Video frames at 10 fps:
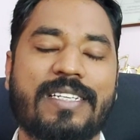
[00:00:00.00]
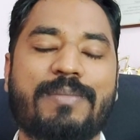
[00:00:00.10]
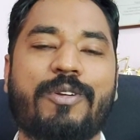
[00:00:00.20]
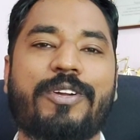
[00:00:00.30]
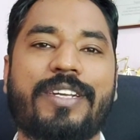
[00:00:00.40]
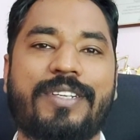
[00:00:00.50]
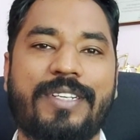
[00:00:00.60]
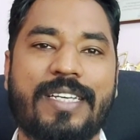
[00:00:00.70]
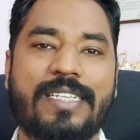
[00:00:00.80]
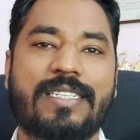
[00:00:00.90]

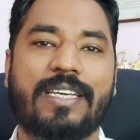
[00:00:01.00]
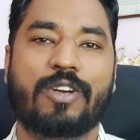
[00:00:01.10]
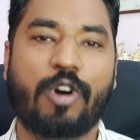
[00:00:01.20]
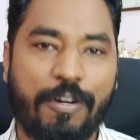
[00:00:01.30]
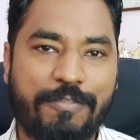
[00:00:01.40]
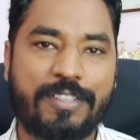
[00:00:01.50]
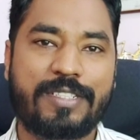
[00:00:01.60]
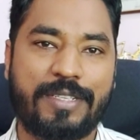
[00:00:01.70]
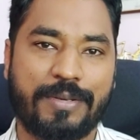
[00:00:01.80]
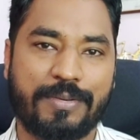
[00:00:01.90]
exploratory testing
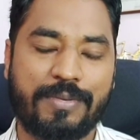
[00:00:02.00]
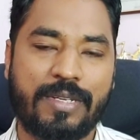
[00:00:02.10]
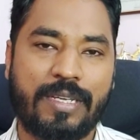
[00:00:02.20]
offers you